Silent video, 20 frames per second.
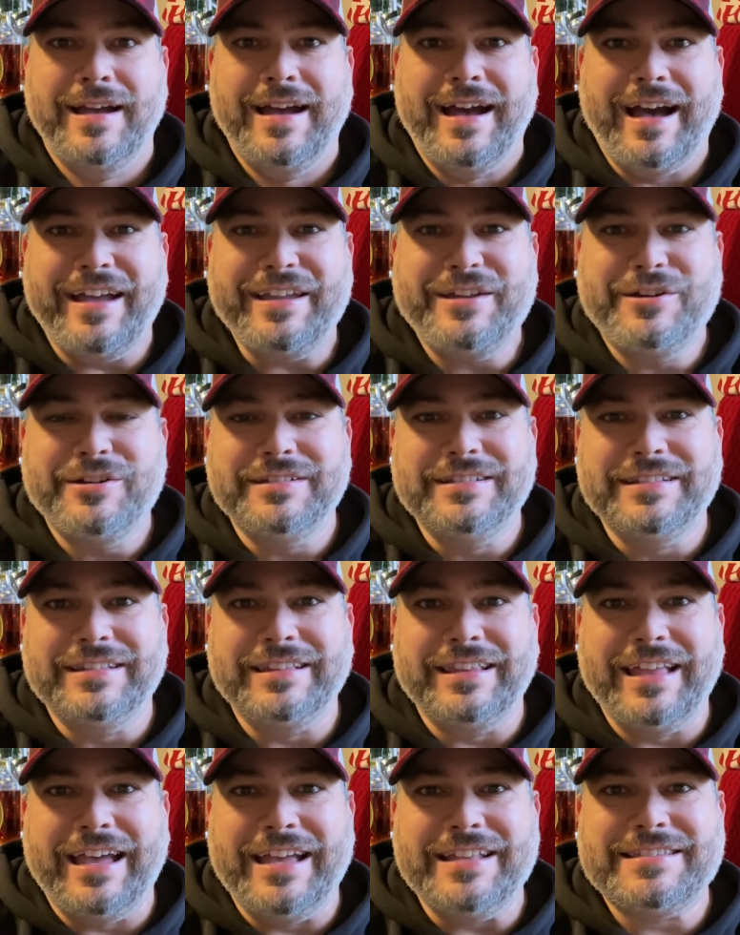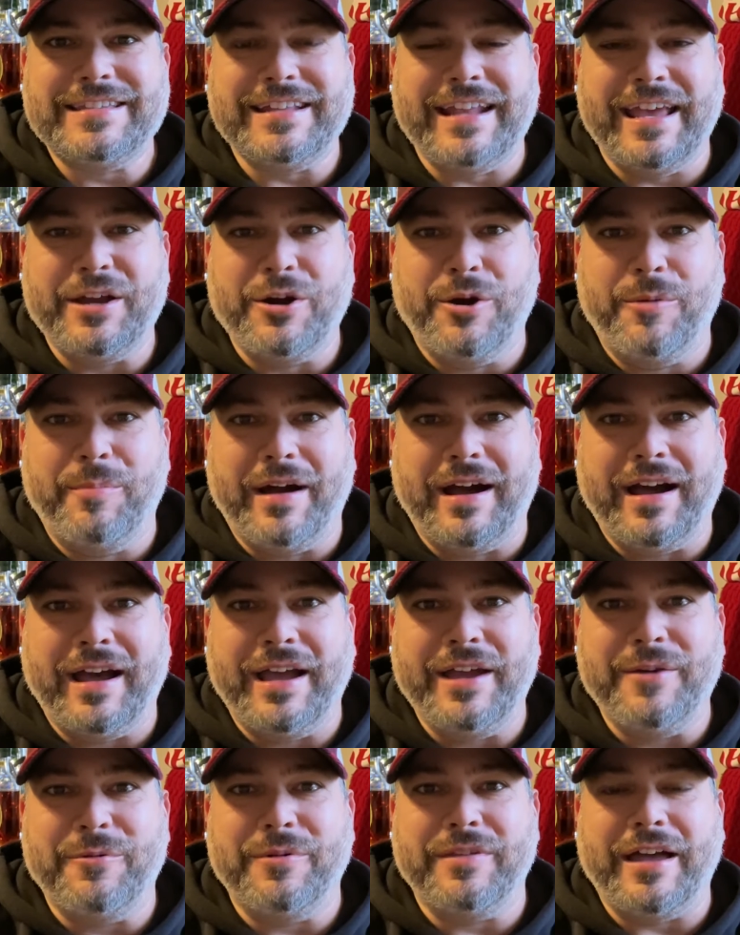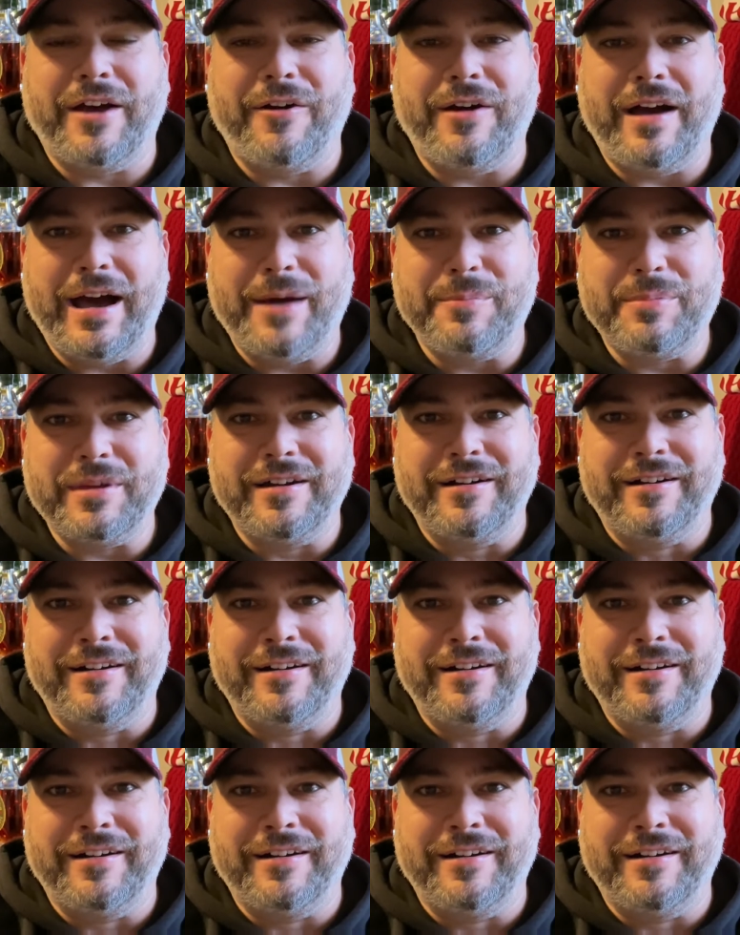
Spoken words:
I couldn't let today go by without hopping